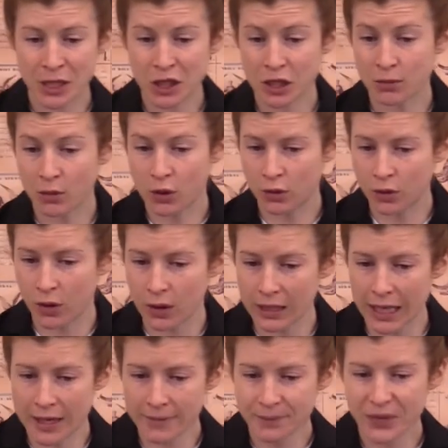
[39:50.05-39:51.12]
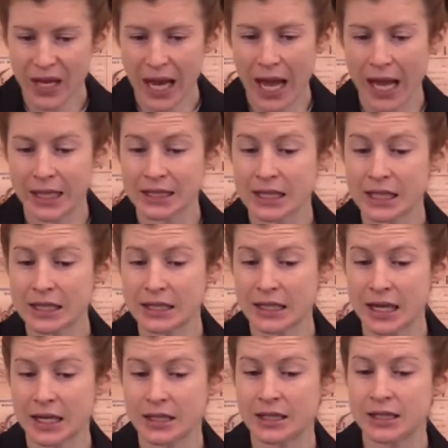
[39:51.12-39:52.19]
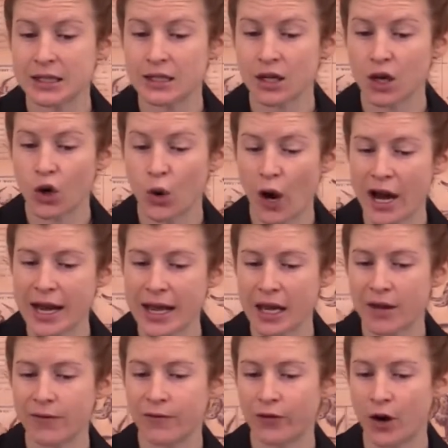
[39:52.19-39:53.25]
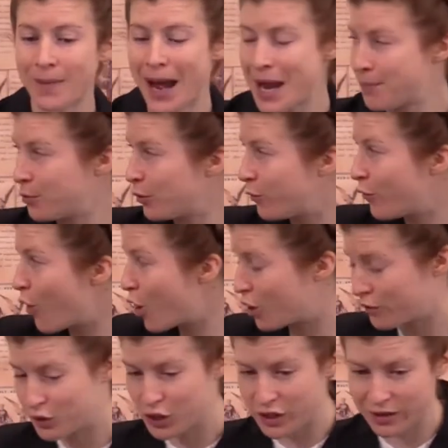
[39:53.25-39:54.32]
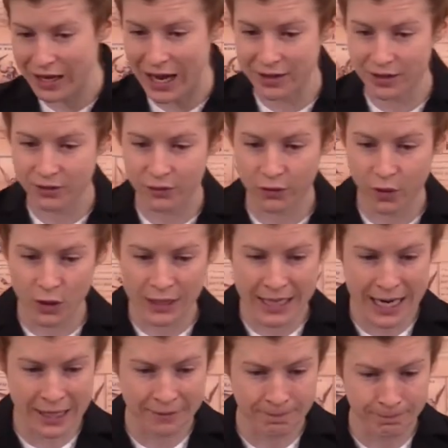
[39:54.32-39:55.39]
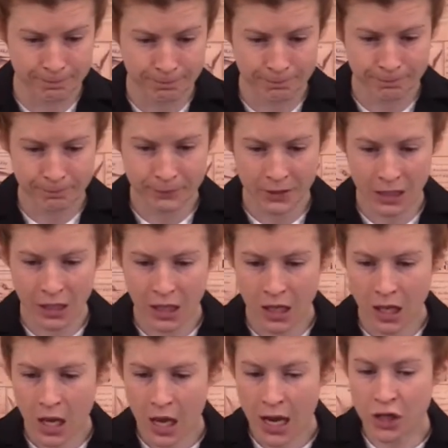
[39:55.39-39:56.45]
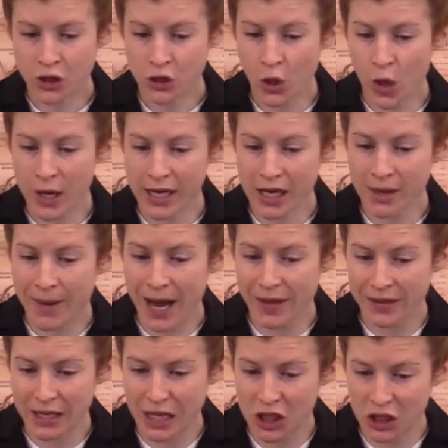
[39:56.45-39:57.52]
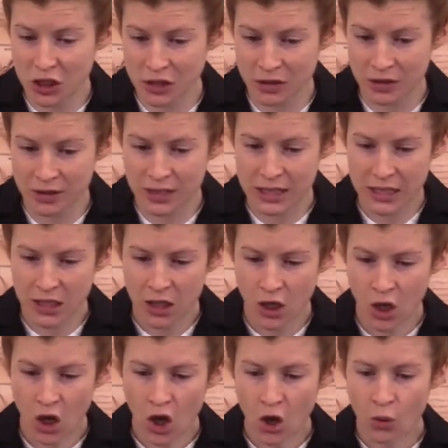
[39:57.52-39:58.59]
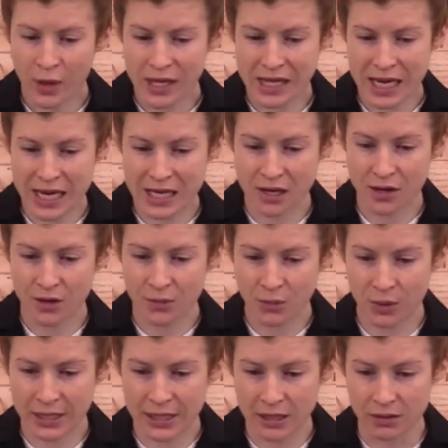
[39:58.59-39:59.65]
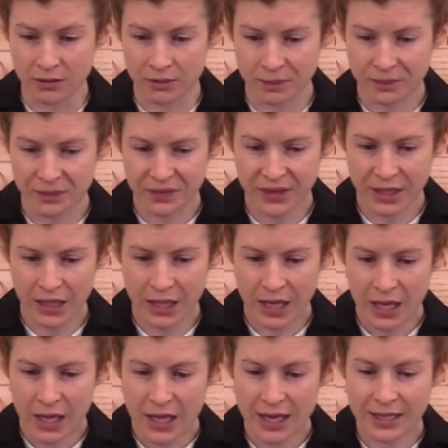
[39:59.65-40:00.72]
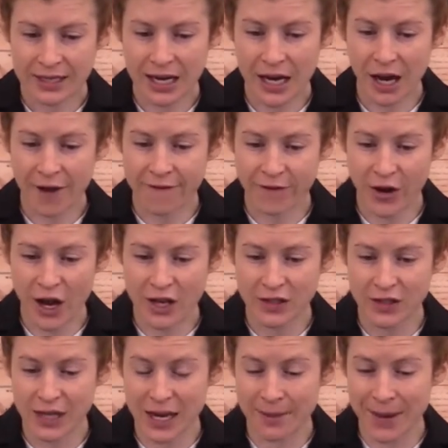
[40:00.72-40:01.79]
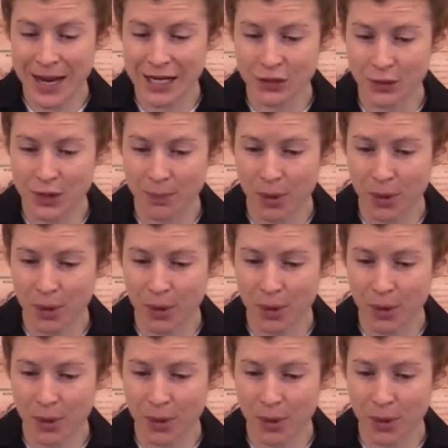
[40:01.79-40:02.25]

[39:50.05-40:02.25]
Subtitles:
Bishop Krautler, and this is quoting him from April 4 of 2014. He's talking about the issues within Brazil. He meets